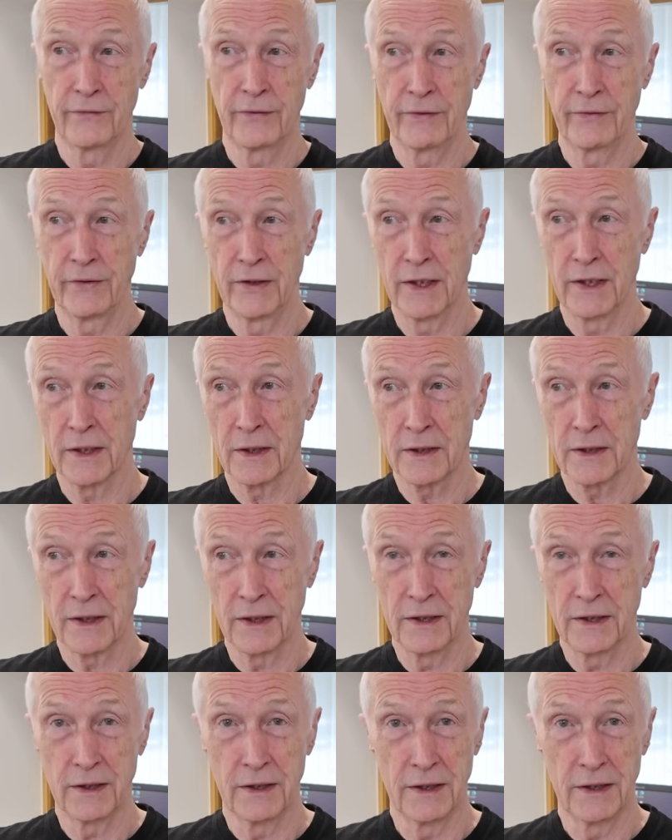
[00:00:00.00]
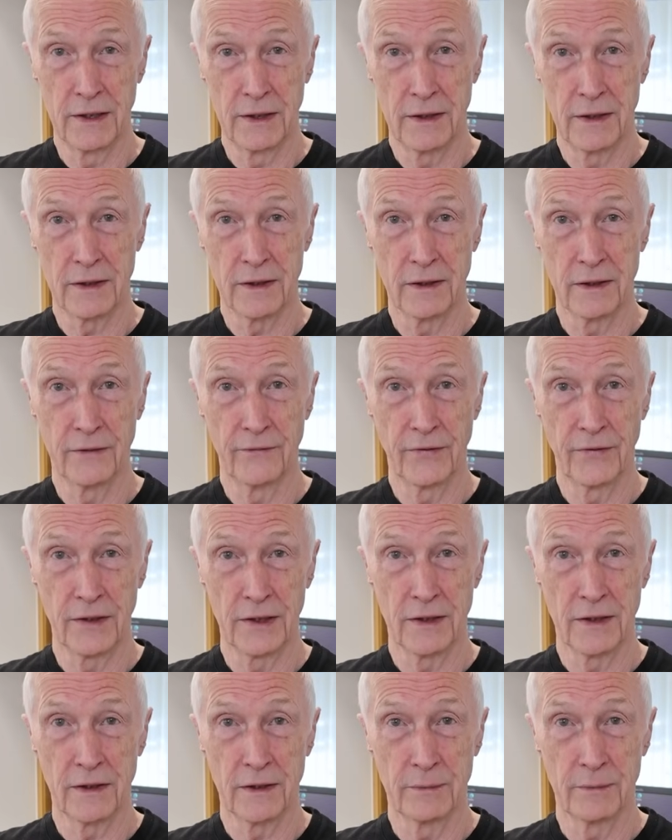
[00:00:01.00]
the very next day, these
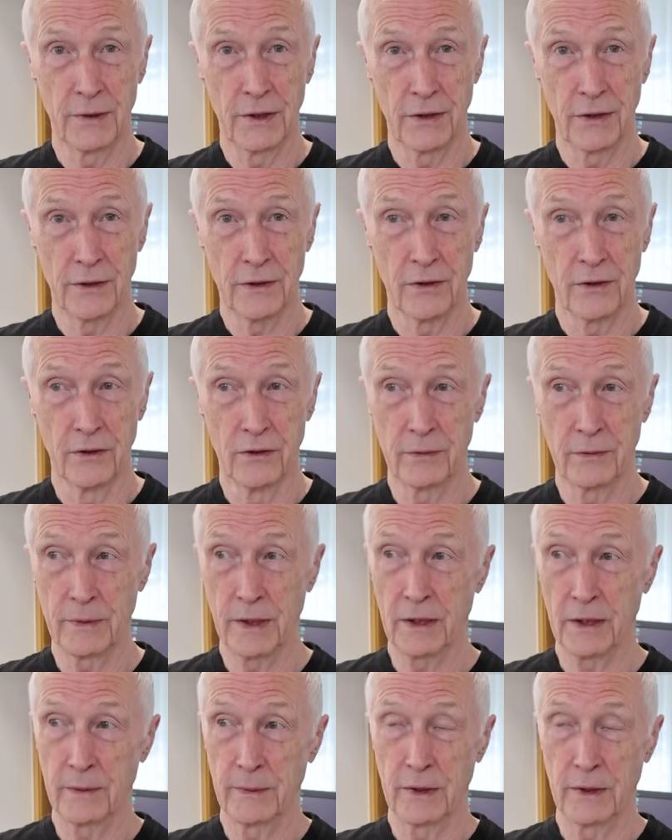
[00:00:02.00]
fake bars turn up. That's